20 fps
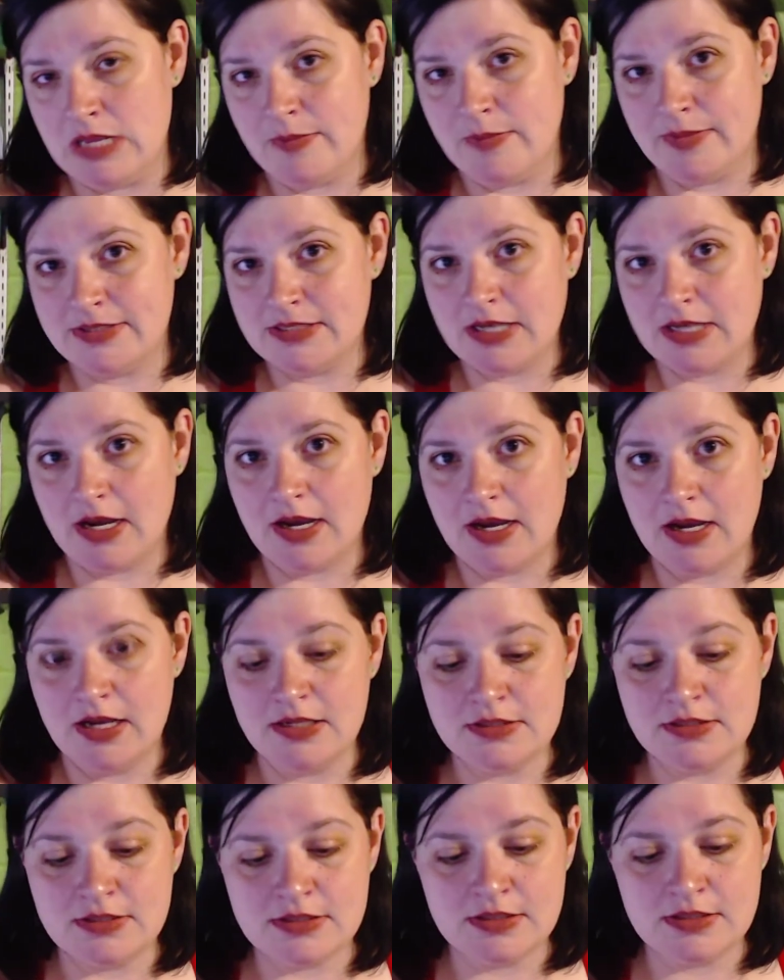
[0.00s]

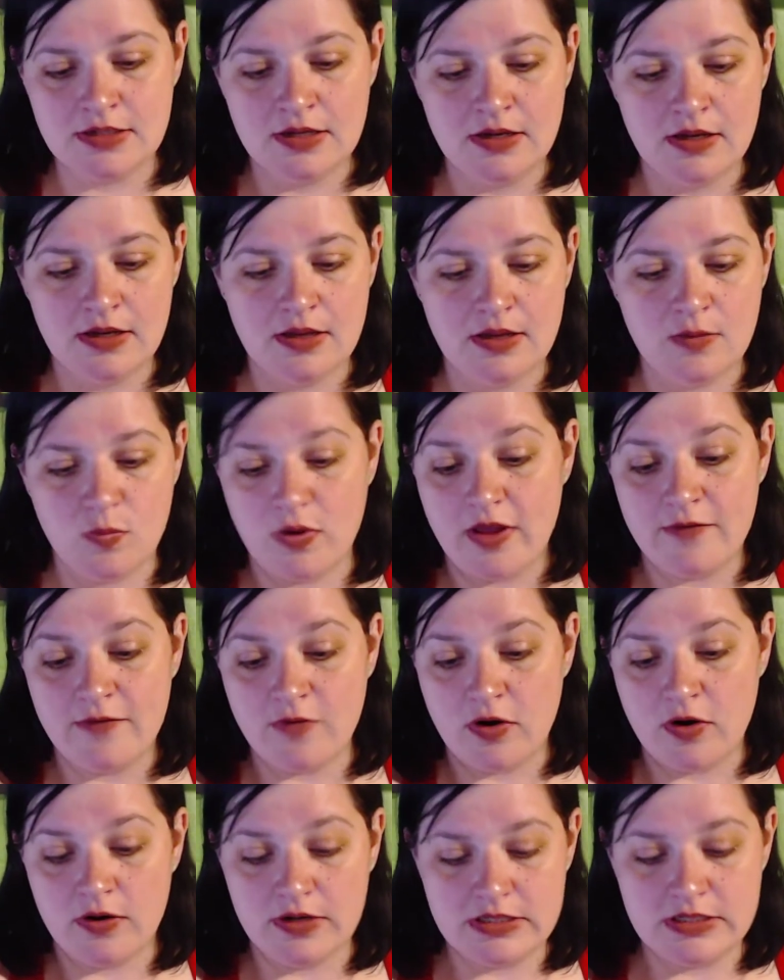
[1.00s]
besides what I've
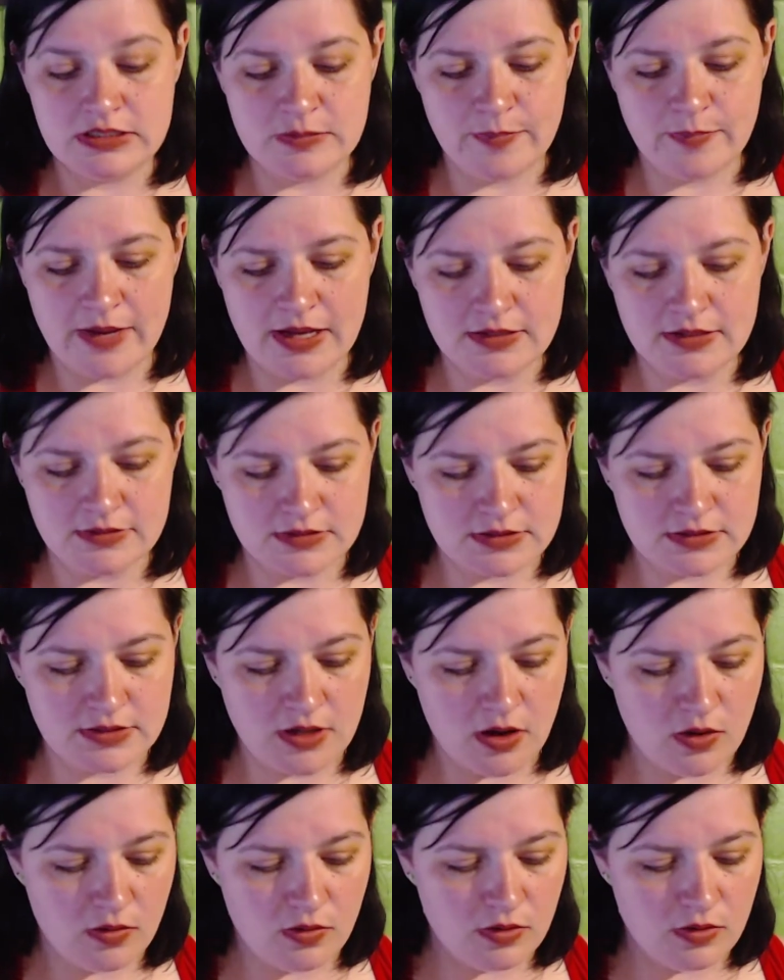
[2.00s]
already spent.
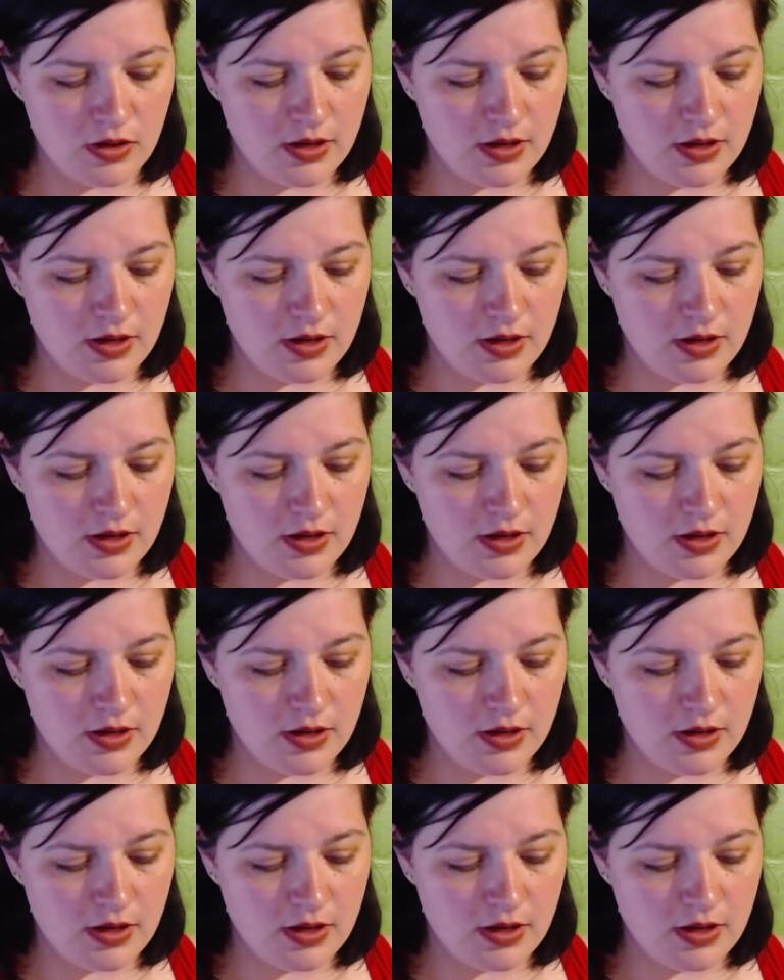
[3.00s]
So